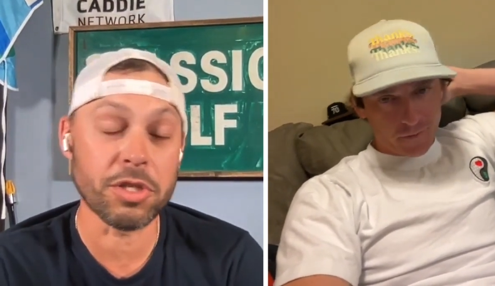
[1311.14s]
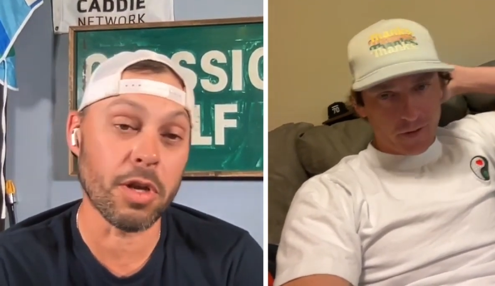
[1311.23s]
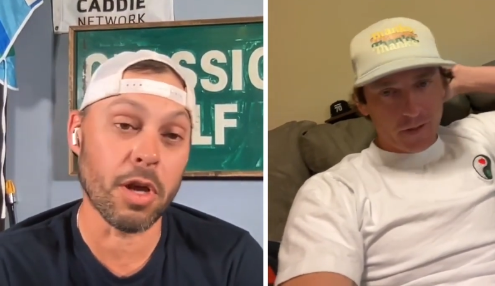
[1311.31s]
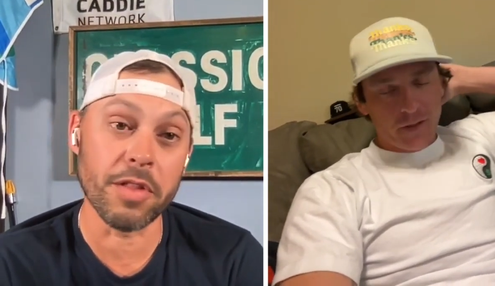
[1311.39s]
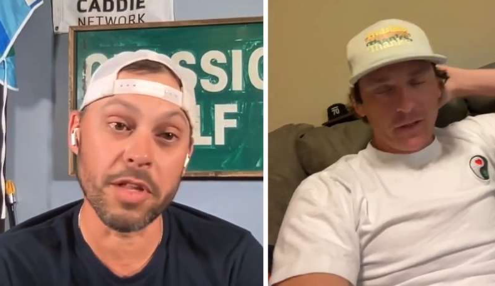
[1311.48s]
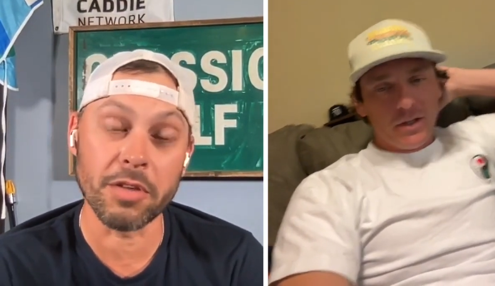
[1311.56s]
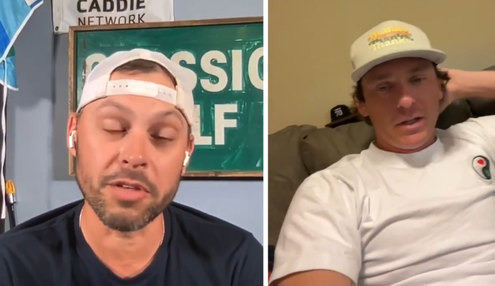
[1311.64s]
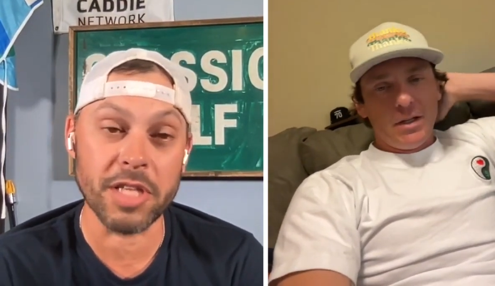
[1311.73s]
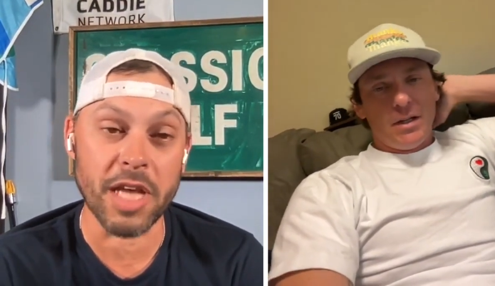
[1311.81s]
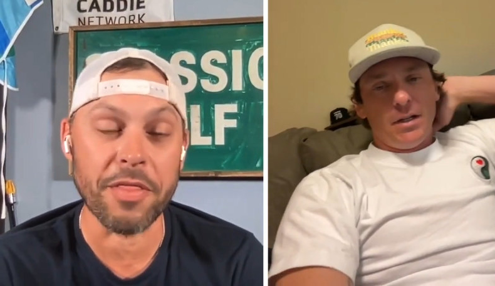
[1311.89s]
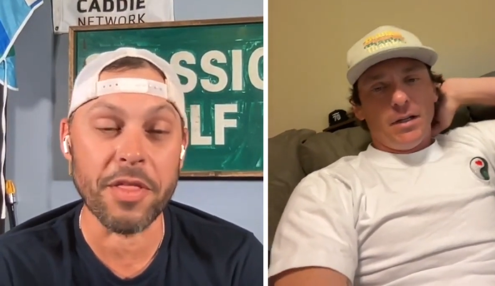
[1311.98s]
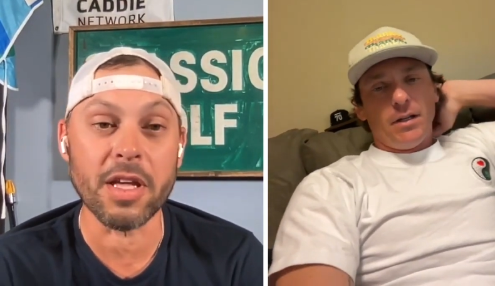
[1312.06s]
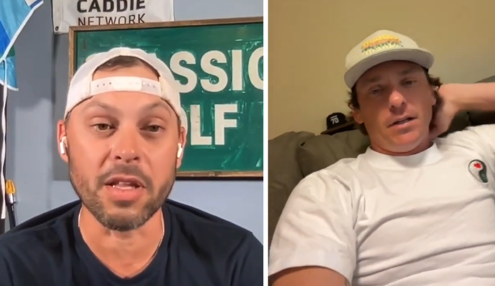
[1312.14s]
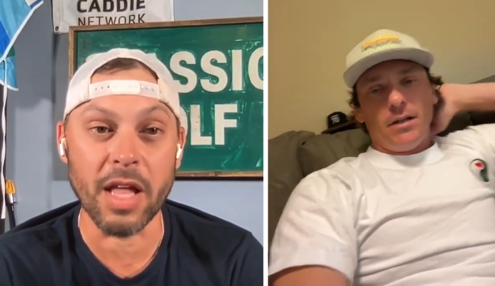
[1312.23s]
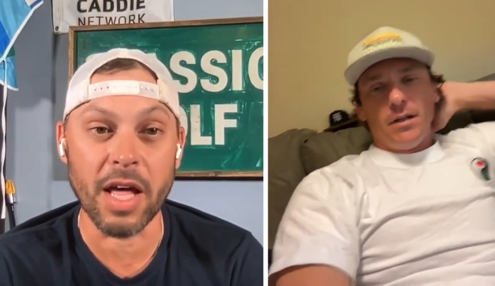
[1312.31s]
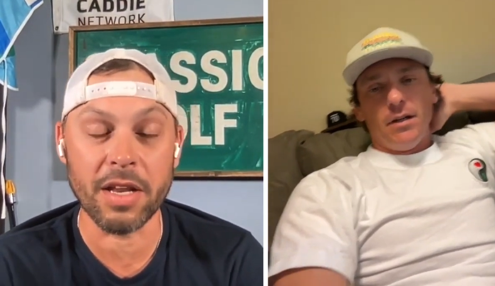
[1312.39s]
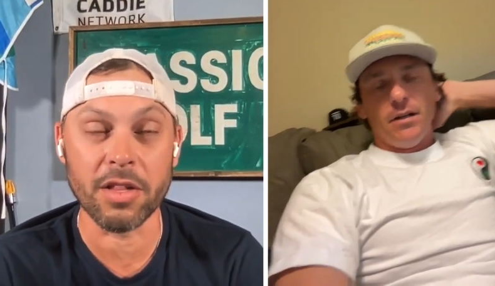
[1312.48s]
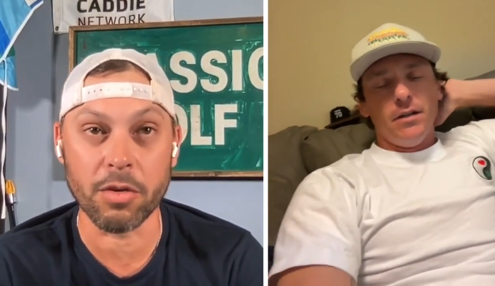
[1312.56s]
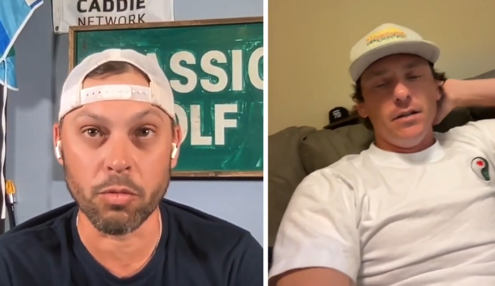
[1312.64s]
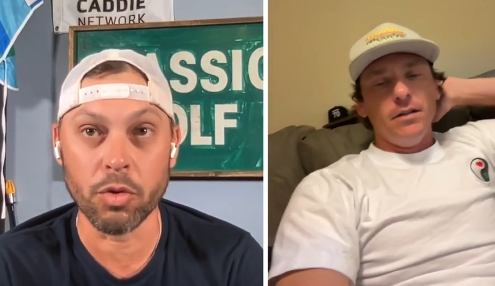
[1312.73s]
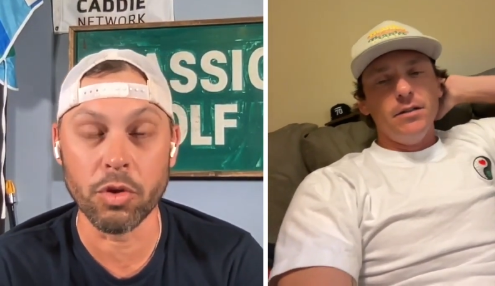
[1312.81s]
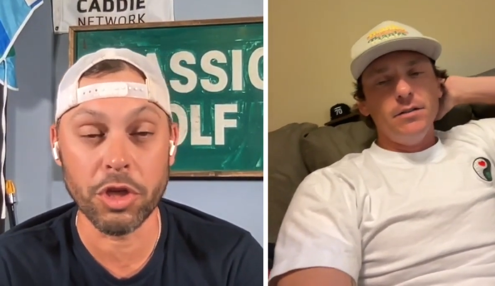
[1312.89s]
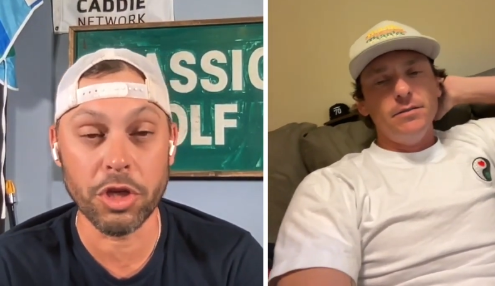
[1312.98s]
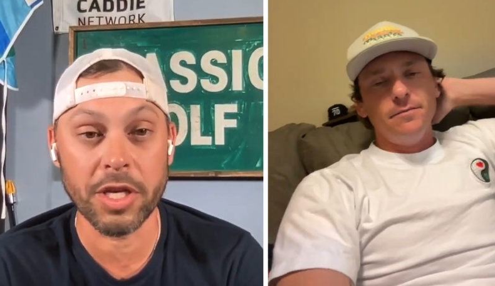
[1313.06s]
Speaker 1: you on the other side. I think a lot of the
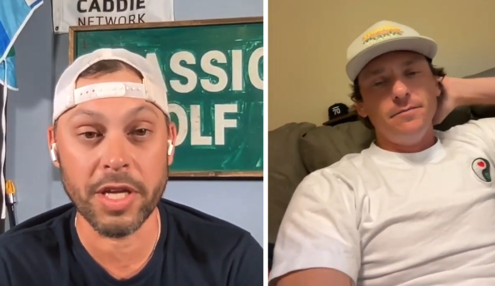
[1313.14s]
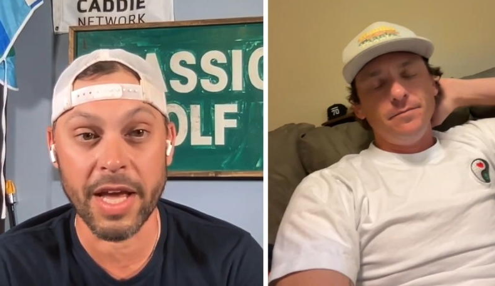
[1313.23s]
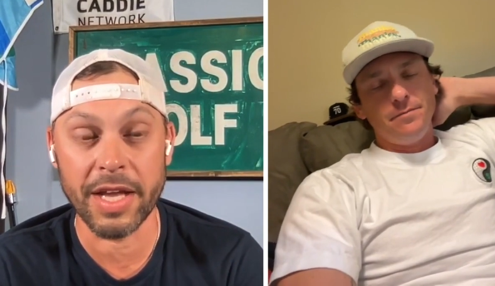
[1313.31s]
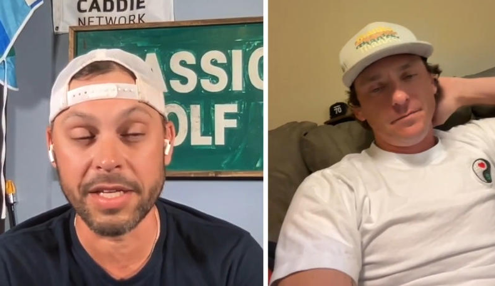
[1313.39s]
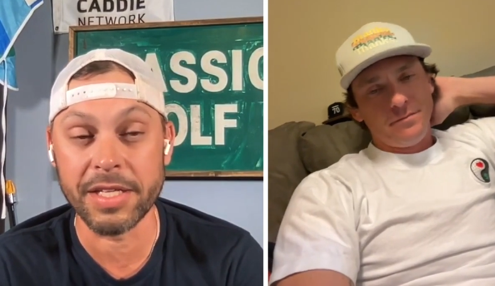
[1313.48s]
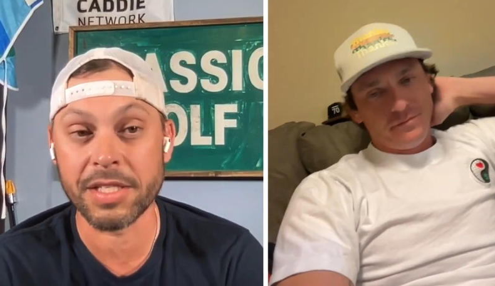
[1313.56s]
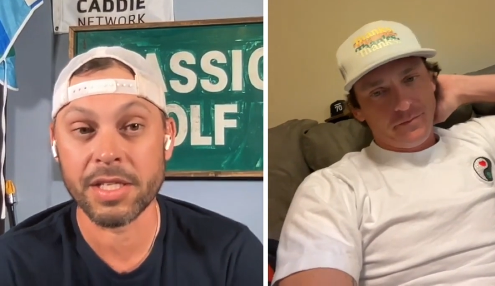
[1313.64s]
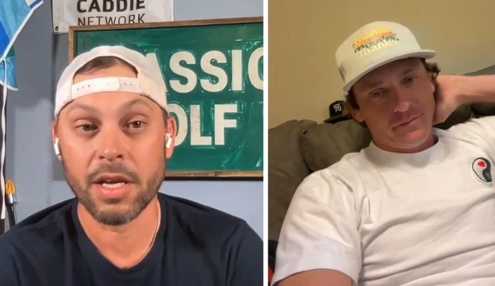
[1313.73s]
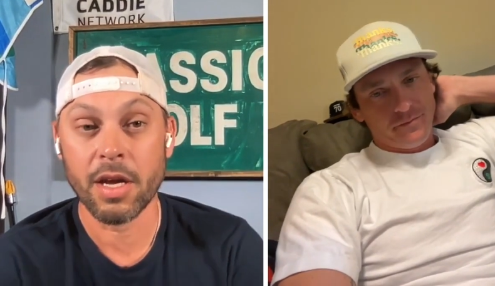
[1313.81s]
really good caddies